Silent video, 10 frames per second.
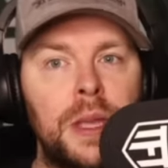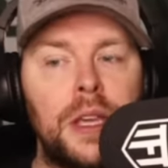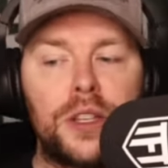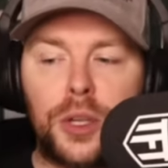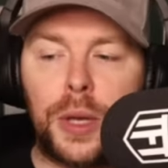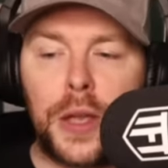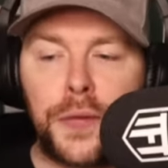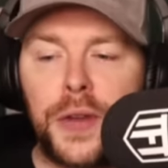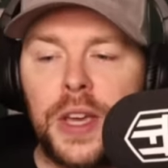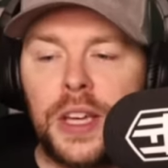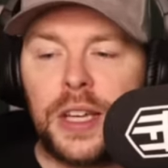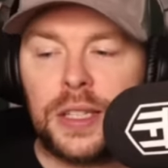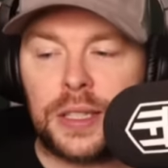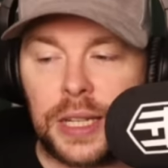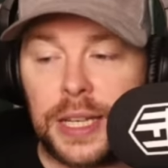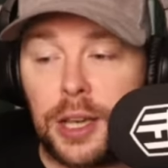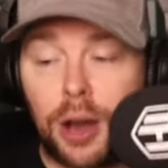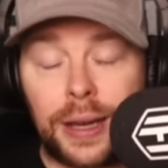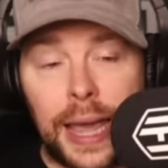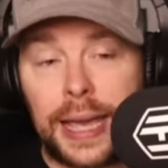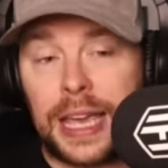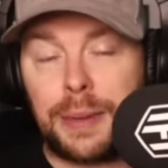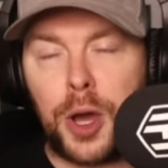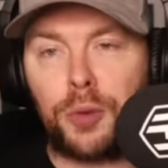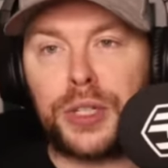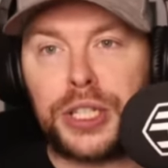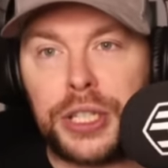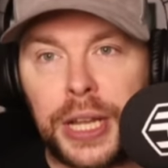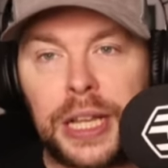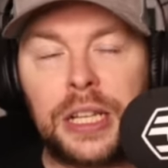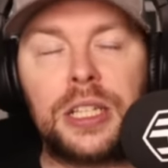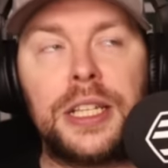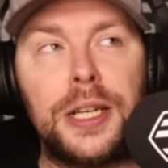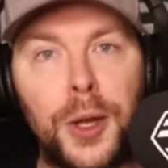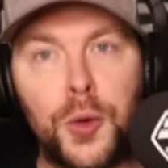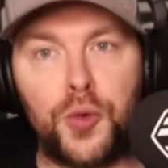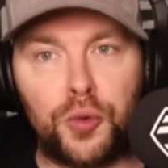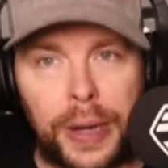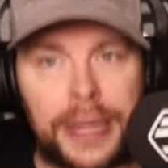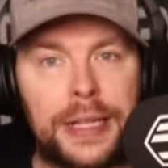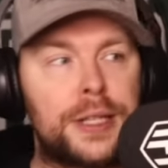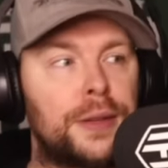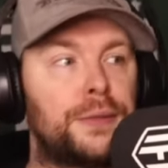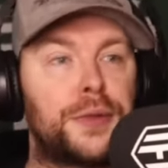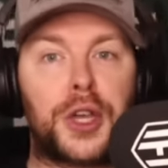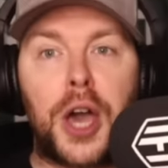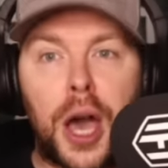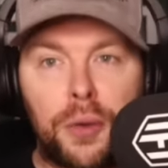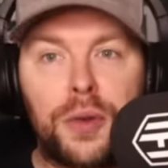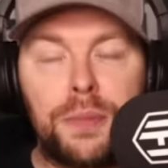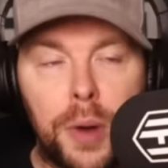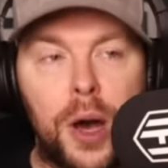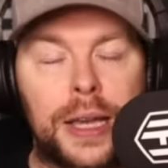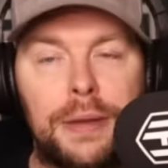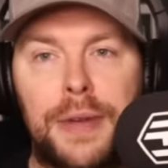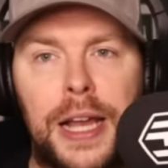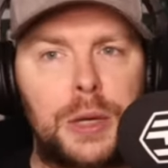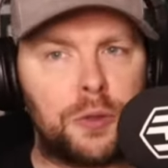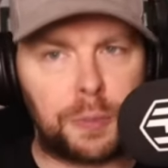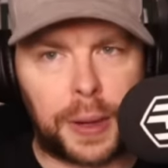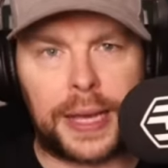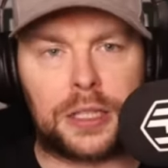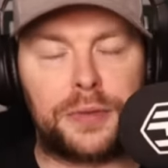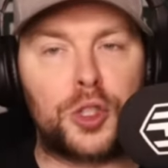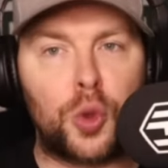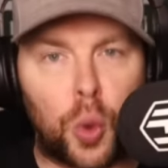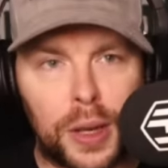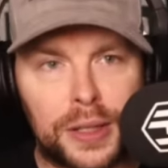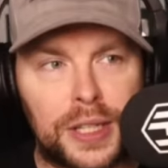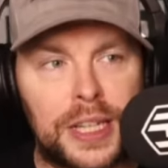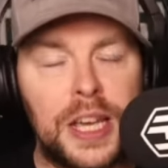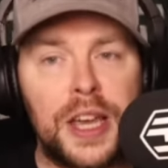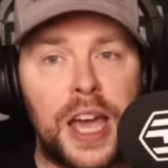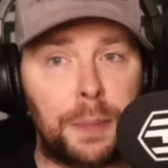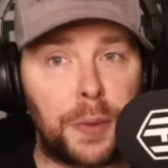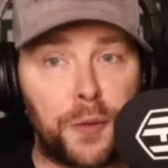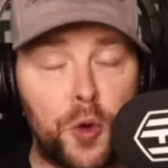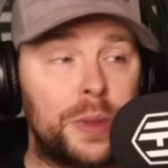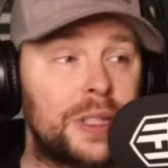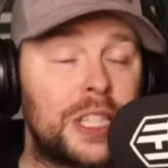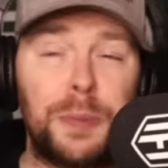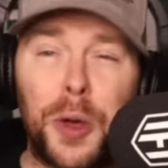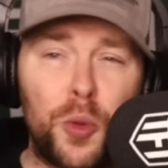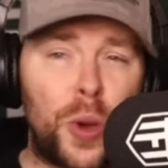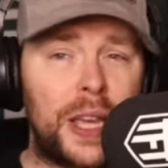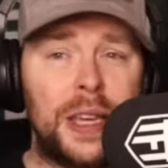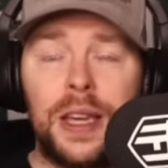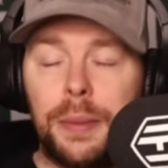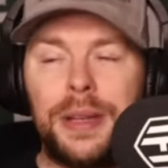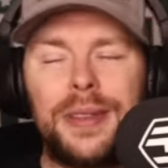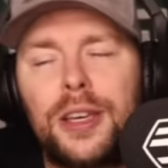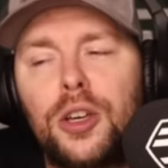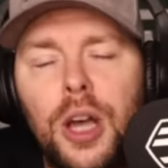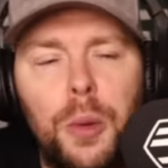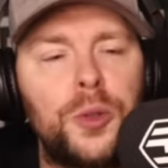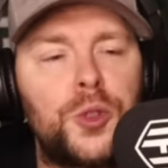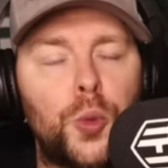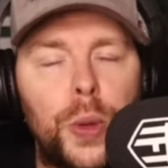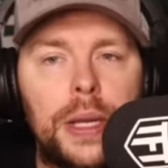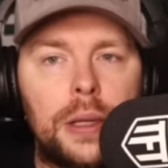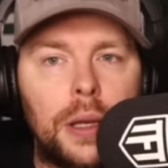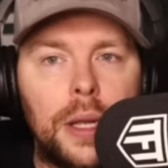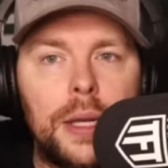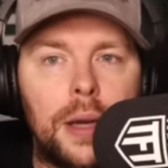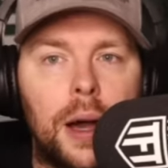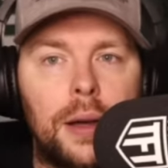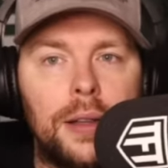So if City are getting him at a ridiculously low rate for the current market value of players of his quality and performances, by the way, I mean, he could go on to win La Liga